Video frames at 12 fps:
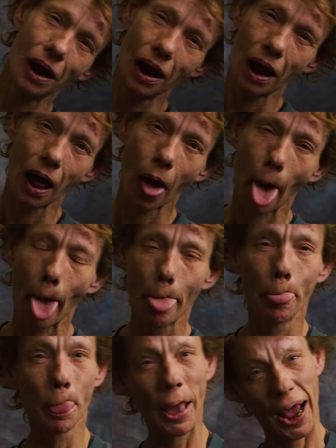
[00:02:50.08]
have a bed there?
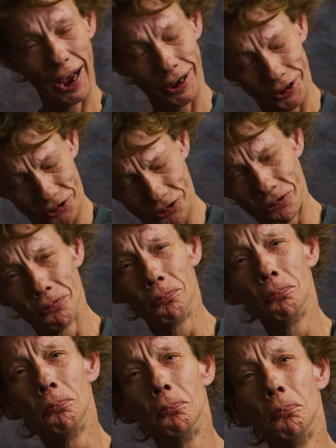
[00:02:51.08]
Yes.
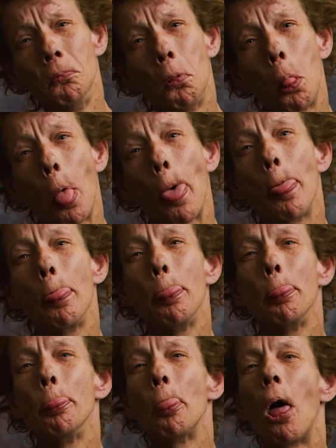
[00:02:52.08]
That's nice.
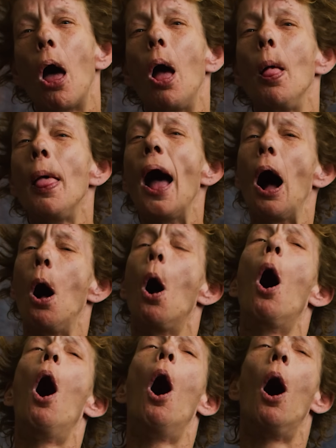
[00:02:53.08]
Something. Yeah.
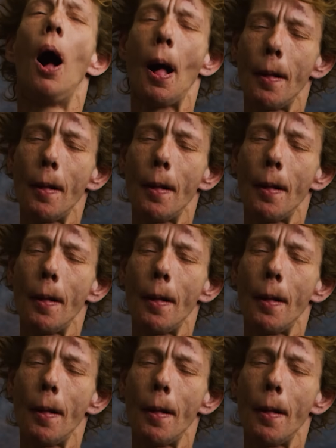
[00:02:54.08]
I,